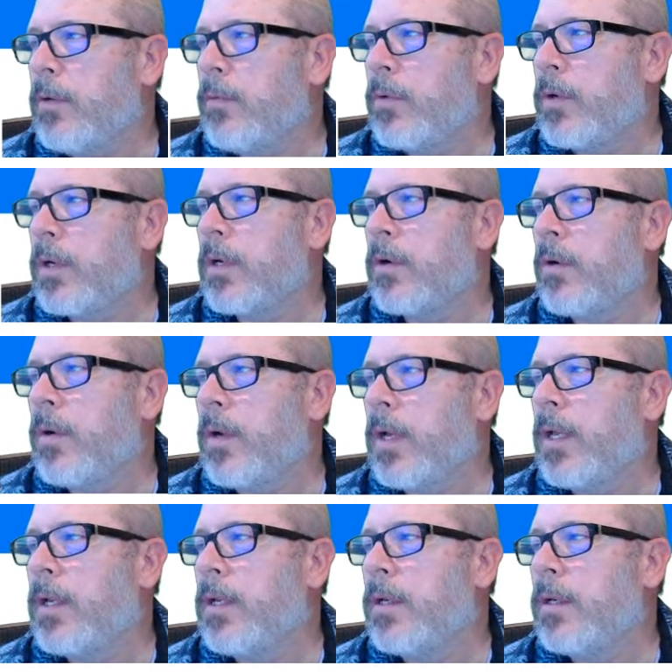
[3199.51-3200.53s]
We're going to go
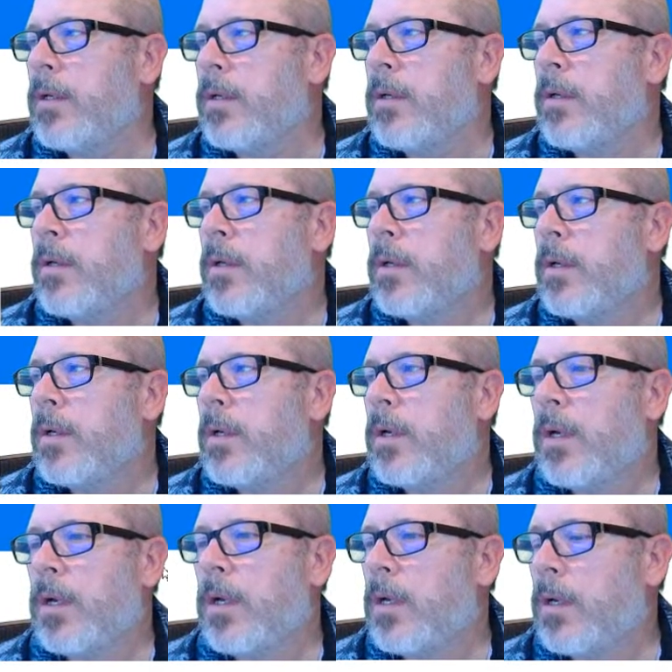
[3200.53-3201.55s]
ahead and
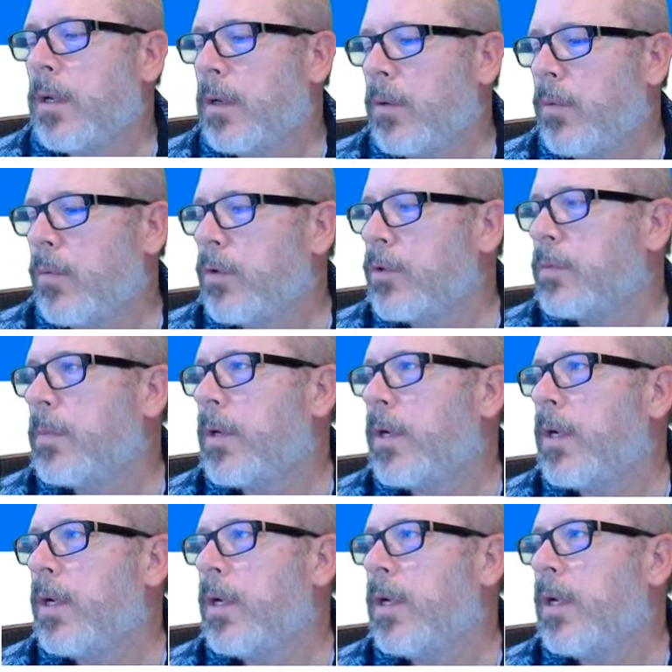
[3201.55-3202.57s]
where's my...
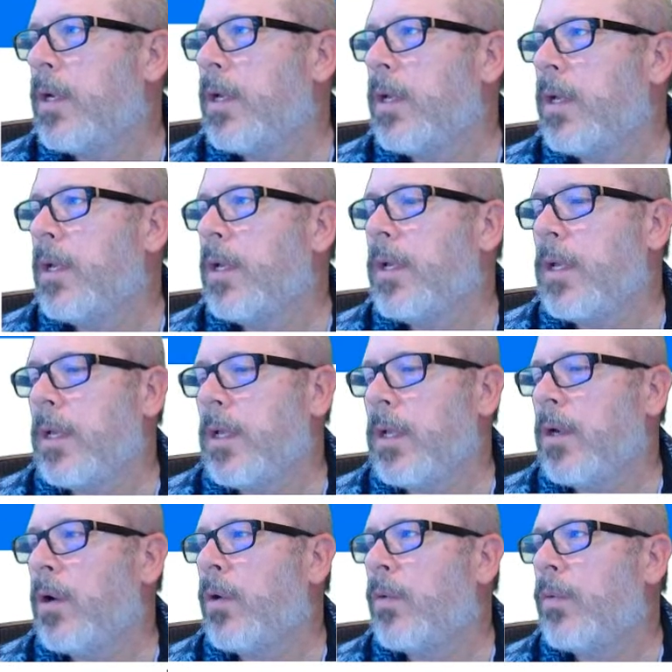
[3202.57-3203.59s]

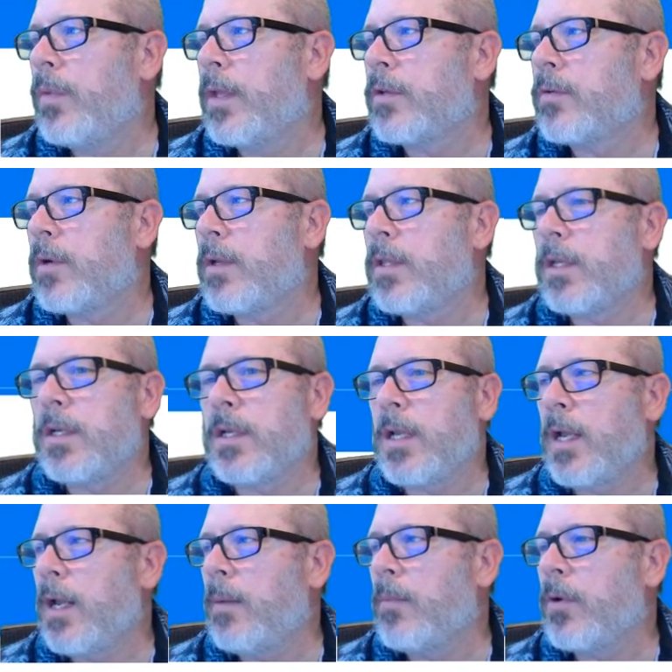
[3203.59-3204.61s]
Oh, that's right. They did a
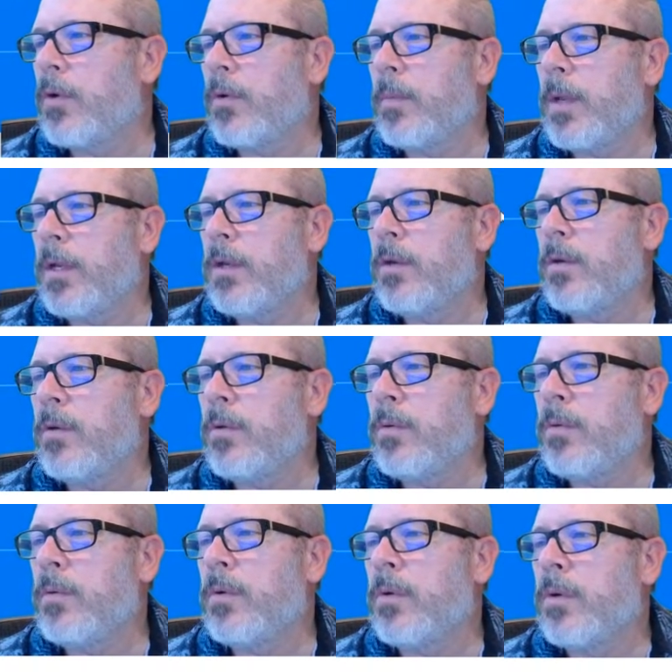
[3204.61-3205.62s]
hamburger
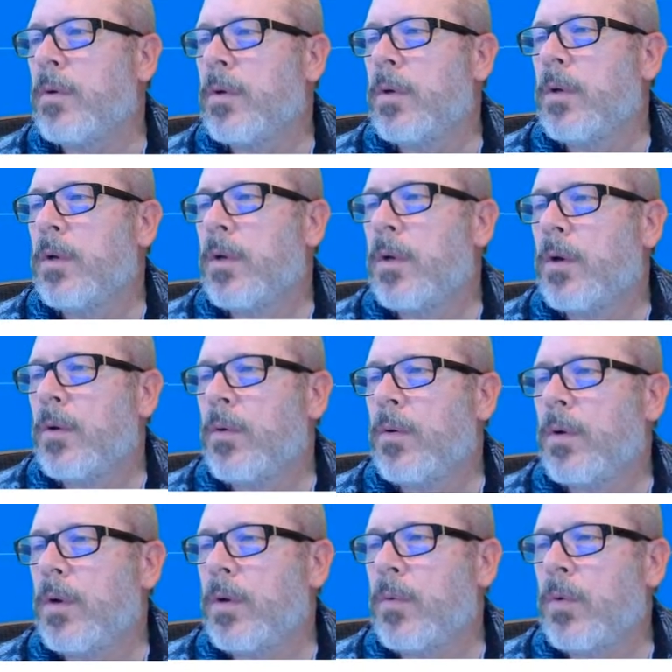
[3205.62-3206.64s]
menu.
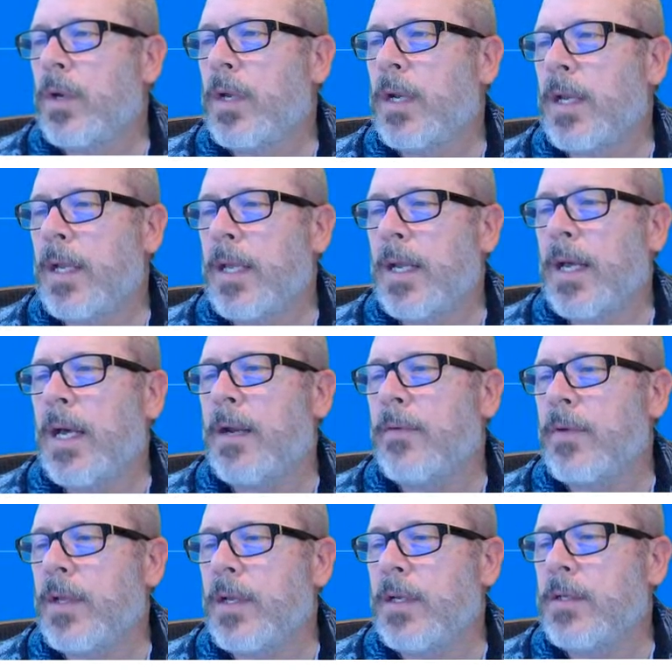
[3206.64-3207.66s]
We're going to get out
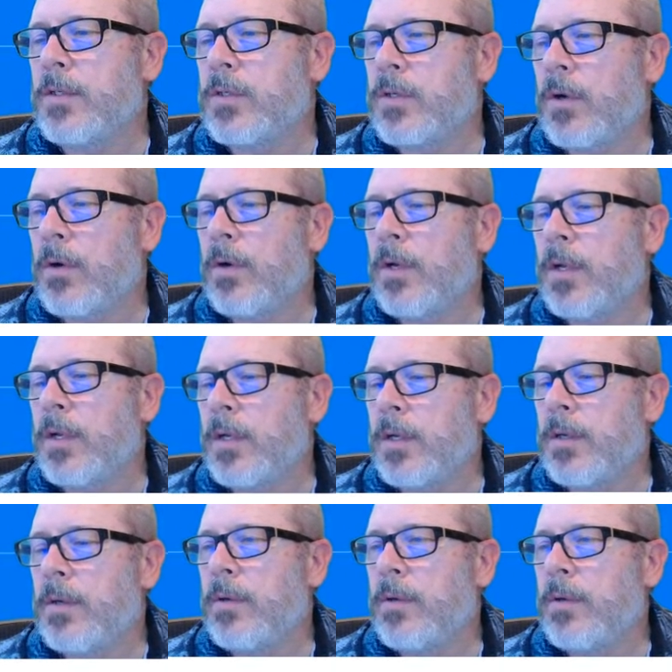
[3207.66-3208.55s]
of getting started.